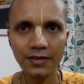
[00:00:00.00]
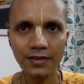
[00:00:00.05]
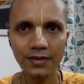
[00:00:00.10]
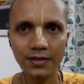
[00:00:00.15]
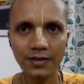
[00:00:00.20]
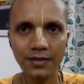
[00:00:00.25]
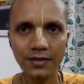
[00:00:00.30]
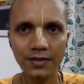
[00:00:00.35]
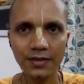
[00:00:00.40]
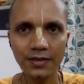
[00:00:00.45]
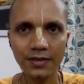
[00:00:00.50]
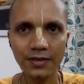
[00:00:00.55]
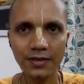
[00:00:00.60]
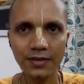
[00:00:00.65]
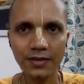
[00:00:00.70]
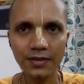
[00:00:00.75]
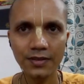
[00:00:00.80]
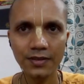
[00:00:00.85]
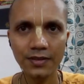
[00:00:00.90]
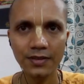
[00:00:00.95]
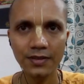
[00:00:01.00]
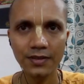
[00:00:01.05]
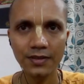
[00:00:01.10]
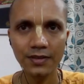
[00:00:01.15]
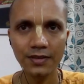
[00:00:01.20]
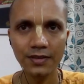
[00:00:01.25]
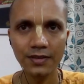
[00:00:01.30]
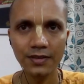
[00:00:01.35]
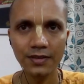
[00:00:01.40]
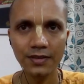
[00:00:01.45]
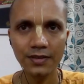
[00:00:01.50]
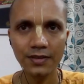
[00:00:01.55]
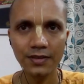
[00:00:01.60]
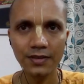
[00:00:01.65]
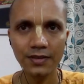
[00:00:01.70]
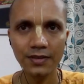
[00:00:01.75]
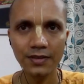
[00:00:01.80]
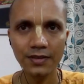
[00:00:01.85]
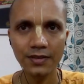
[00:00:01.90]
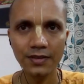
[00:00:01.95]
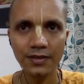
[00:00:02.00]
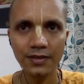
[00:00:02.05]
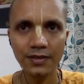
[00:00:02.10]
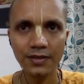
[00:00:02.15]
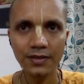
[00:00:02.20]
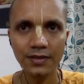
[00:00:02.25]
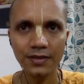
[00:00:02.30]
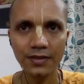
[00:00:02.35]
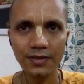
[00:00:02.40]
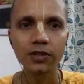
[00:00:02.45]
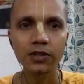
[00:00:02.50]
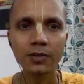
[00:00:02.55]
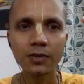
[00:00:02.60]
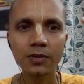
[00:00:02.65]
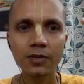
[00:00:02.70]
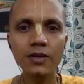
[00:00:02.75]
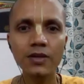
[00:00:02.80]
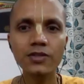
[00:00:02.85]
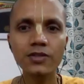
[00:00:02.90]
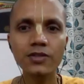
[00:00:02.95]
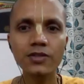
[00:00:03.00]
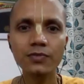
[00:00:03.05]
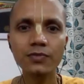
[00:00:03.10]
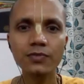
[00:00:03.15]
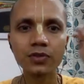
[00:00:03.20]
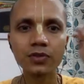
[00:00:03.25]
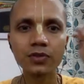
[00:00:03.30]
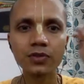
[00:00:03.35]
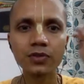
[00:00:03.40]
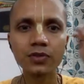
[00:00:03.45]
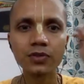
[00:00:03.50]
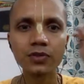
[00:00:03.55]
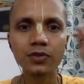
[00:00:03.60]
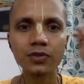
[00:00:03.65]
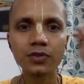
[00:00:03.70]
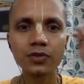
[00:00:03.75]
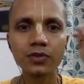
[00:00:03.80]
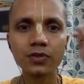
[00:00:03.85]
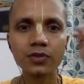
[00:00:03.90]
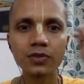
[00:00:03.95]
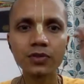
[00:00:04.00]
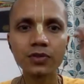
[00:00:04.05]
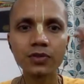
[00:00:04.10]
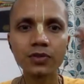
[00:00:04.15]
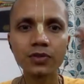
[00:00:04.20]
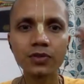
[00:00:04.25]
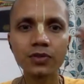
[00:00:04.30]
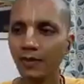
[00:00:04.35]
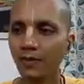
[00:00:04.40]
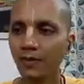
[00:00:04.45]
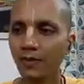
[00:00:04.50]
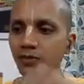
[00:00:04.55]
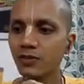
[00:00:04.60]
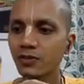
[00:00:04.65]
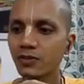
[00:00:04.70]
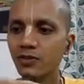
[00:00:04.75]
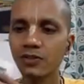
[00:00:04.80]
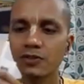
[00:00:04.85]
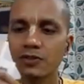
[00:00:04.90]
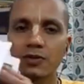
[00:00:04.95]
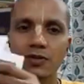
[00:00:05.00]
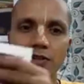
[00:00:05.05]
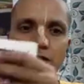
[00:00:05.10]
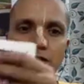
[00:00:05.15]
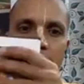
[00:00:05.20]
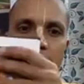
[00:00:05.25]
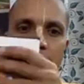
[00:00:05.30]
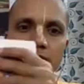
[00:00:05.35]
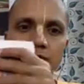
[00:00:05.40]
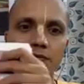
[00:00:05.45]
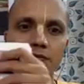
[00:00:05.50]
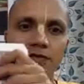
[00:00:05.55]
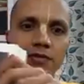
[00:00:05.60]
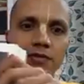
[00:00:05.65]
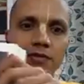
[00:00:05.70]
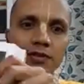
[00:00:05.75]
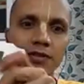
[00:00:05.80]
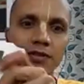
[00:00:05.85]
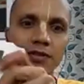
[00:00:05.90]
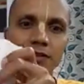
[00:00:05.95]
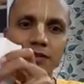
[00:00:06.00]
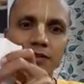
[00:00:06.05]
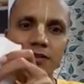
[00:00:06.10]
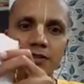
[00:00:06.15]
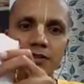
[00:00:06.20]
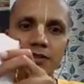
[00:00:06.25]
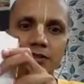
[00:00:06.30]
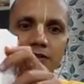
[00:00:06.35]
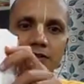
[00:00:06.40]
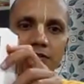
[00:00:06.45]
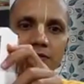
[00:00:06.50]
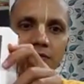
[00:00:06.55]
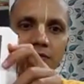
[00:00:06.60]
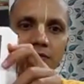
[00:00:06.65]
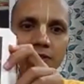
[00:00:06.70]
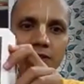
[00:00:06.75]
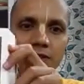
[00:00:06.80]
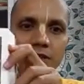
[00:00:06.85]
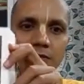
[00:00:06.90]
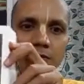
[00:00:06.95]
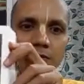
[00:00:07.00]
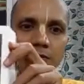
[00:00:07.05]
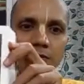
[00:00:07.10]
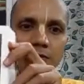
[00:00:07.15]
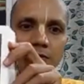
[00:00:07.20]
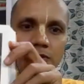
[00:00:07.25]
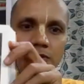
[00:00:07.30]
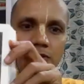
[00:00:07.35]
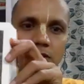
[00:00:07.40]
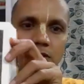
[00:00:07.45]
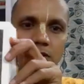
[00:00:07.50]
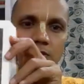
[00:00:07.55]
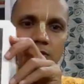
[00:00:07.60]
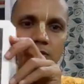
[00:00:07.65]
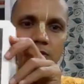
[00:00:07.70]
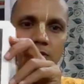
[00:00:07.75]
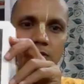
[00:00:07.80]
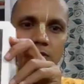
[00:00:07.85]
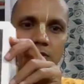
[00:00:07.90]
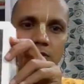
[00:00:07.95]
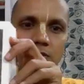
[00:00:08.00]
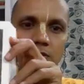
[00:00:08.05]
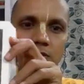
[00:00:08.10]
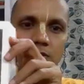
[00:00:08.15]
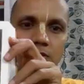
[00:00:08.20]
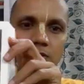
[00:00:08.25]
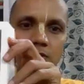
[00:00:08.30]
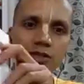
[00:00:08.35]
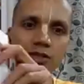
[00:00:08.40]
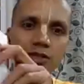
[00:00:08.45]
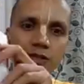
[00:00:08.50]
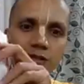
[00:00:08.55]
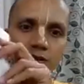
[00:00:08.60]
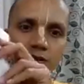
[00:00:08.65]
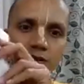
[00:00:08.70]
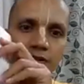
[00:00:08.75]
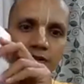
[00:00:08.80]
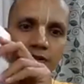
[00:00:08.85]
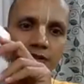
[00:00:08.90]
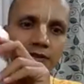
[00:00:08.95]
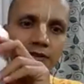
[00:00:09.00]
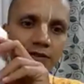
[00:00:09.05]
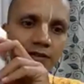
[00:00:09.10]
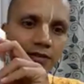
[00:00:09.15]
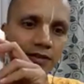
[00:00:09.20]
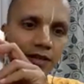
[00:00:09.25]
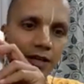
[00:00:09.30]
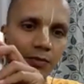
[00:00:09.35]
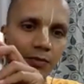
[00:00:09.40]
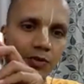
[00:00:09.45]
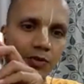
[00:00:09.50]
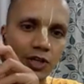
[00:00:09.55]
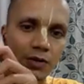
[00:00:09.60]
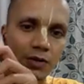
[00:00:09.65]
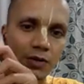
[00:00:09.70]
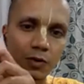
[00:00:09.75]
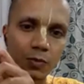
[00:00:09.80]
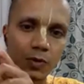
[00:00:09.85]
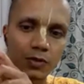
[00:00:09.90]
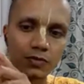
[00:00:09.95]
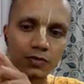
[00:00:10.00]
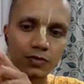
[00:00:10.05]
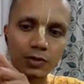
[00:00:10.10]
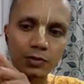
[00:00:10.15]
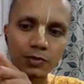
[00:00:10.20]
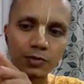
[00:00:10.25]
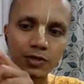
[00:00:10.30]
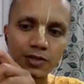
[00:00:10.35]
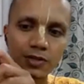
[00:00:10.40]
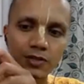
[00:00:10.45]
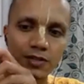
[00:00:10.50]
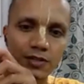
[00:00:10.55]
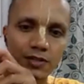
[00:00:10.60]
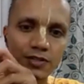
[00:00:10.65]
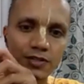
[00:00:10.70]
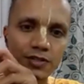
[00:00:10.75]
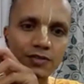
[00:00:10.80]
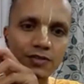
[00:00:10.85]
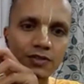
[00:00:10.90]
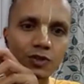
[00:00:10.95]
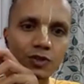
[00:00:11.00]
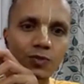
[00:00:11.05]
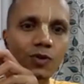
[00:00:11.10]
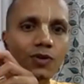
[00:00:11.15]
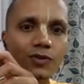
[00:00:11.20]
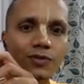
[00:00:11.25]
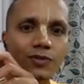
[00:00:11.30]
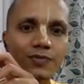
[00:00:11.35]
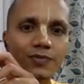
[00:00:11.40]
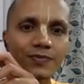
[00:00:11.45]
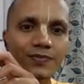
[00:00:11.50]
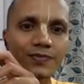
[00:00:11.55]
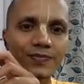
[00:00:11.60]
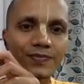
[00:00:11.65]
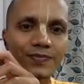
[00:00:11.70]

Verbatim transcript: So Prabhupada just wrote whatever is coming in parampara system without changing anything. So this Bhagavad Gita uh, written by Srila Prabhupada, who is founder Acharya, about Srila Prabhupada we'll be discussing tomorrow.